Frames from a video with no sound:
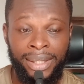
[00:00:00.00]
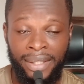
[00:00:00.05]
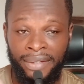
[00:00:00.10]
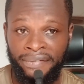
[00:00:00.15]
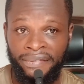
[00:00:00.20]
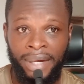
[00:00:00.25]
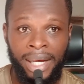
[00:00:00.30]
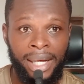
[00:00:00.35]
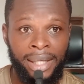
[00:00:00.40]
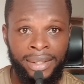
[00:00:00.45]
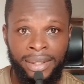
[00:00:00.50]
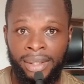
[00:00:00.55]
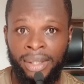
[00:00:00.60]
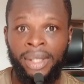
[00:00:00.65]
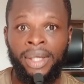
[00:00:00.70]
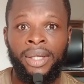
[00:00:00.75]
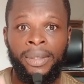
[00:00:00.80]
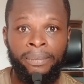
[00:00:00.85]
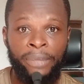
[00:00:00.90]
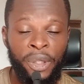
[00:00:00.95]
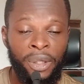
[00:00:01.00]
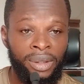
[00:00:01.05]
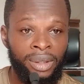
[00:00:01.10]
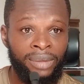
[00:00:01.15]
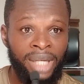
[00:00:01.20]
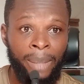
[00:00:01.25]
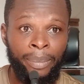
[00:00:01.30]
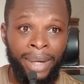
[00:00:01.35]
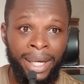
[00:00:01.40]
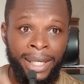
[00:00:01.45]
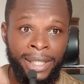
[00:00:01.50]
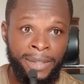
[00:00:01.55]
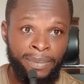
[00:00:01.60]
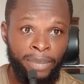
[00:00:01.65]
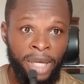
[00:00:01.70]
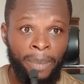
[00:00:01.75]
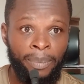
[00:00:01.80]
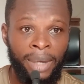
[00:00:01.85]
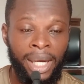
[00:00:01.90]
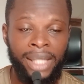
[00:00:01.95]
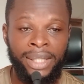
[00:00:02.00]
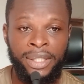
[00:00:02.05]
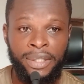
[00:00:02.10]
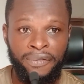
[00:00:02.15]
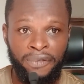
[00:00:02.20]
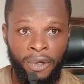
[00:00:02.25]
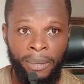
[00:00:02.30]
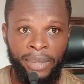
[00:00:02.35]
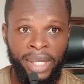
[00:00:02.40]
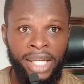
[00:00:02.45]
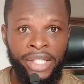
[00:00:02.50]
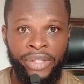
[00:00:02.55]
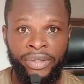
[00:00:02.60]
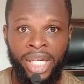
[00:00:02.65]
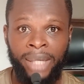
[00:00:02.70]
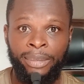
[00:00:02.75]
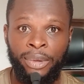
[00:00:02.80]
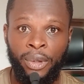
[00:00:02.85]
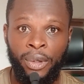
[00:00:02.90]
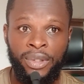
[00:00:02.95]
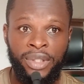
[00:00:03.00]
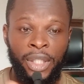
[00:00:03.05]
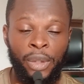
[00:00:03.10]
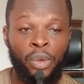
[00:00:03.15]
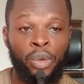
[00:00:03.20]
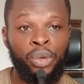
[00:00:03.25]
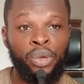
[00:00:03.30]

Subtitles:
It's a fact. Many of them are buying spare parts from Nigeria because they